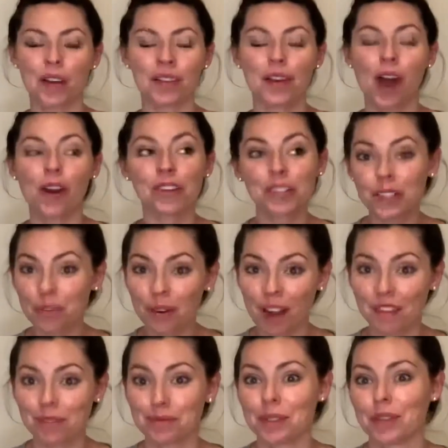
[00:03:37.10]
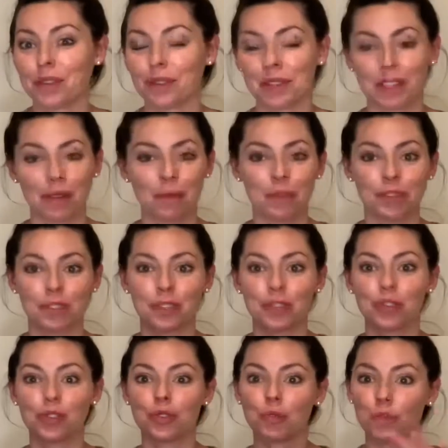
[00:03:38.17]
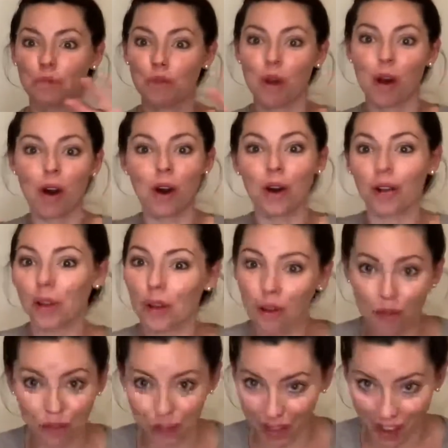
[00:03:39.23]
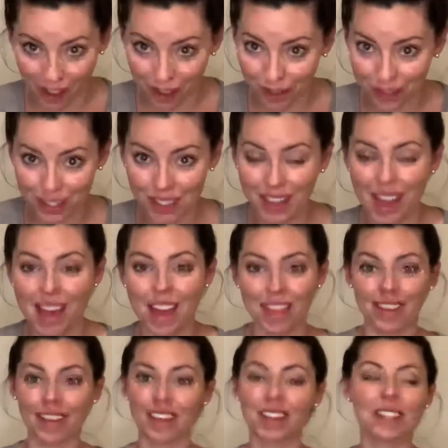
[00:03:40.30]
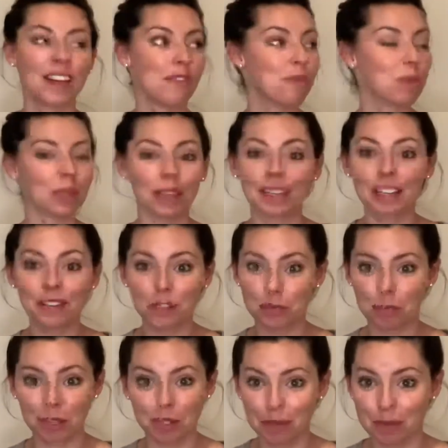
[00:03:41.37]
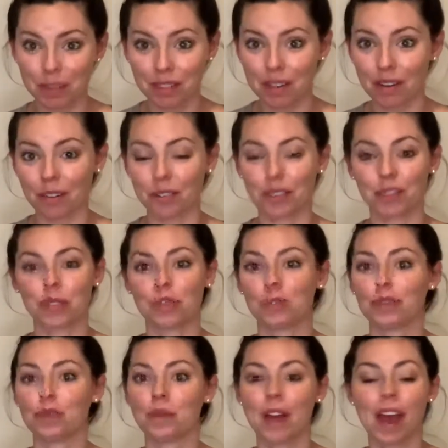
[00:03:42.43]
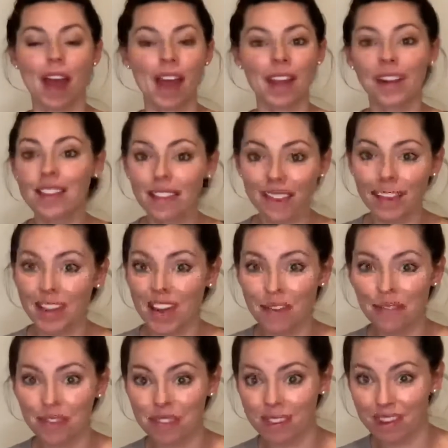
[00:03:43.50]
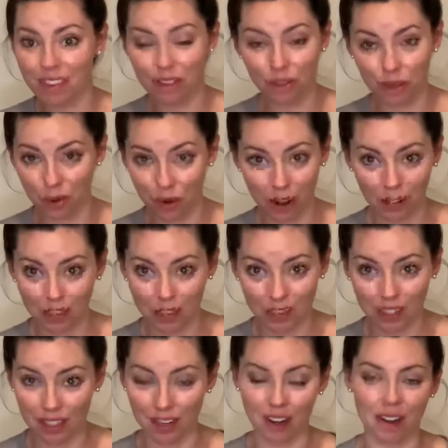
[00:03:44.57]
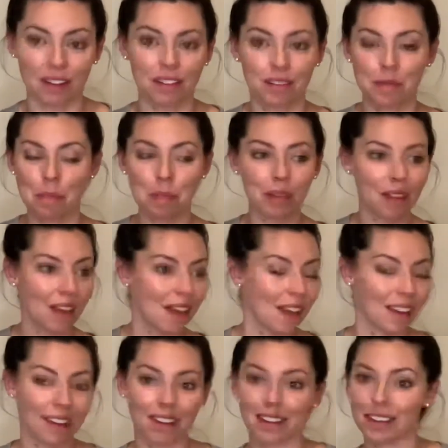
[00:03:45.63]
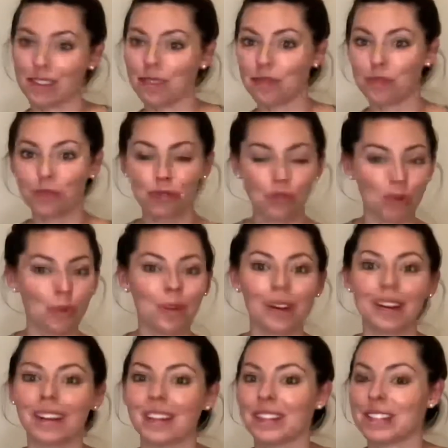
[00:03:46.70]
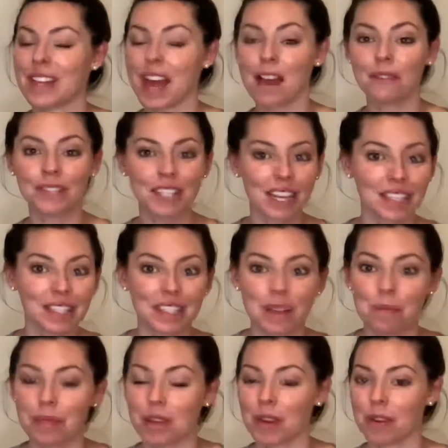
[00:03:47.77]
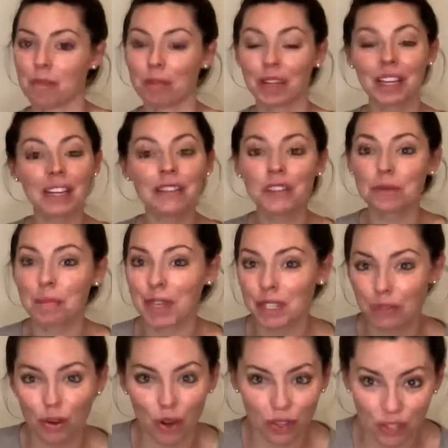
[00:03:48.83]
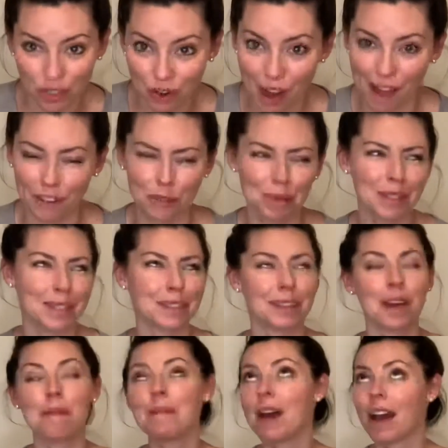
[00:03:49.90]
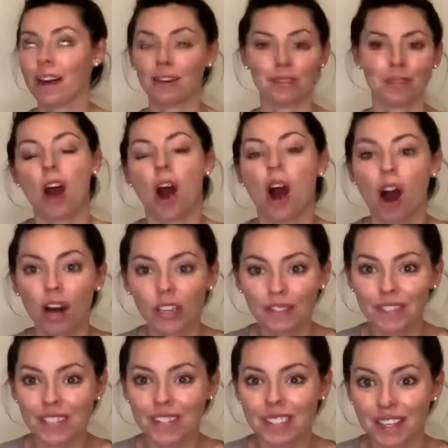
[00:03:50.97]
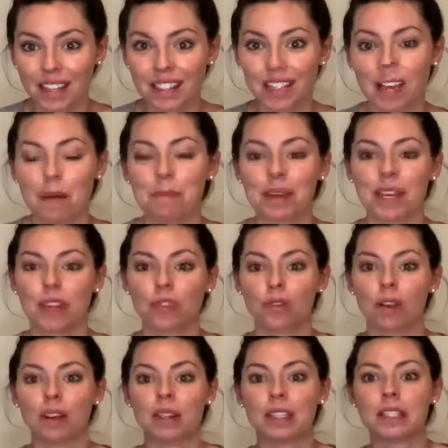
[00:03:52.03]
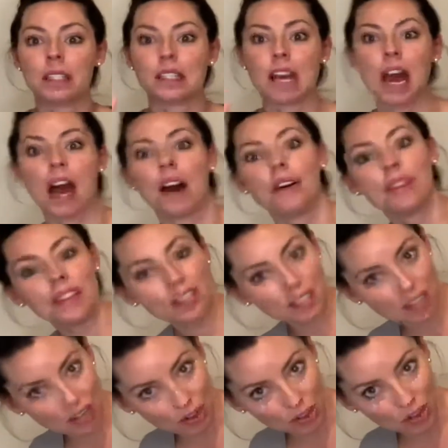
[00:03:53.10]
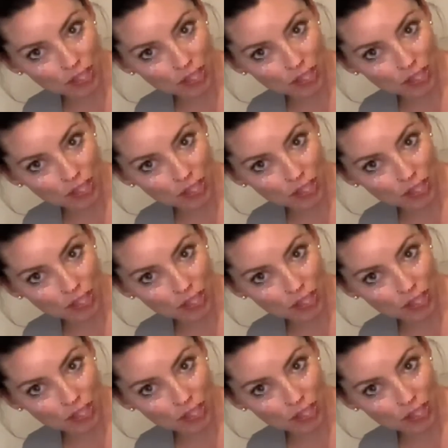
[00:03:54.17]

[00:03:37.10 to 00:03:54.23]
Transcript: Arts and crafts materials that were just strewn all over the house. The kids have plenty of space upstairs to do anything and everything their little hearts desire. Play, use their toys. They have desks up there, plenty of space for arts and crafts, but somehow all of these things kept being dragged down the stairs,